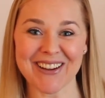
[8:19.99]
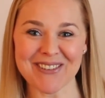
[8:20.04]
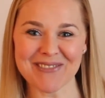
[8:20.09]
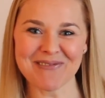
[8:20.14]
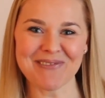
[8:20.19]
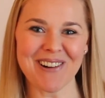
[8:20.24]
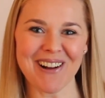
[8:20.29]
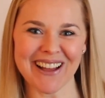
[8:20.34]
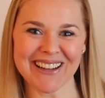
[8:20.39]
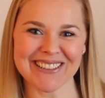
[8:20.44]
a
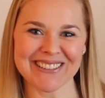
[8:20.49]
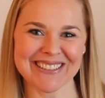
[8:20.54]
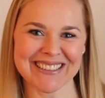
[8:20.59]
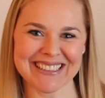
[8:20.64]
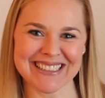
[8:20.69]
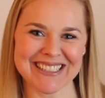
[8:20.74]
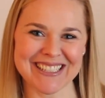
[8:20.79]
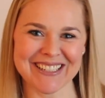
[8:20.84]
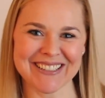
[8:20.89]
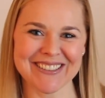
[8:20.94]
1 or
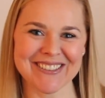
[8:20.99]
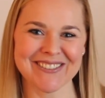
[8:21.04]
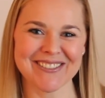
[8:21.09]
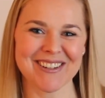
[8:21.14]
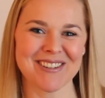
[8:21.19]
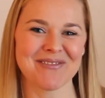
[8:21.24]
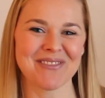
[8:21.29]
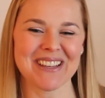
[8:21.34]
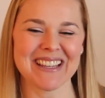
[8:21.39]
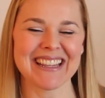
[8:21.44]
a 2
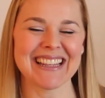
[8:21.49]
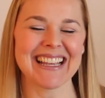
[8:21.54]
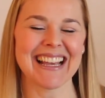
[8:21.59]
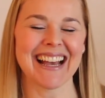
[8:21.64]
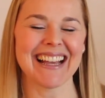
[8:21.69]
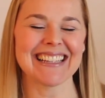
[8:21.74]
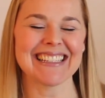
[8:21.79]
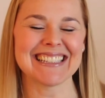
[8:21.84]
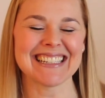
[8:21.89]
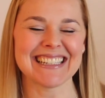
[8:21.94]
would be the
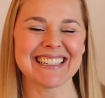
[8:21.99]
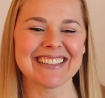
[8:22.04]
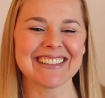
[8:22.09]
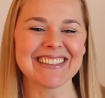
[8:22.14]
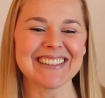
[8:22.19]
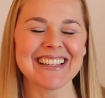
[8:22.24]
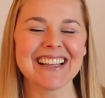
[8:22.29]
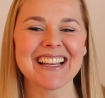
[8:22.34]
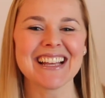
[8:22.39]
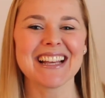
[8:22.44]

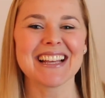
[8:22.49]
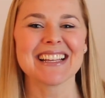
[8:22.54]
ideal.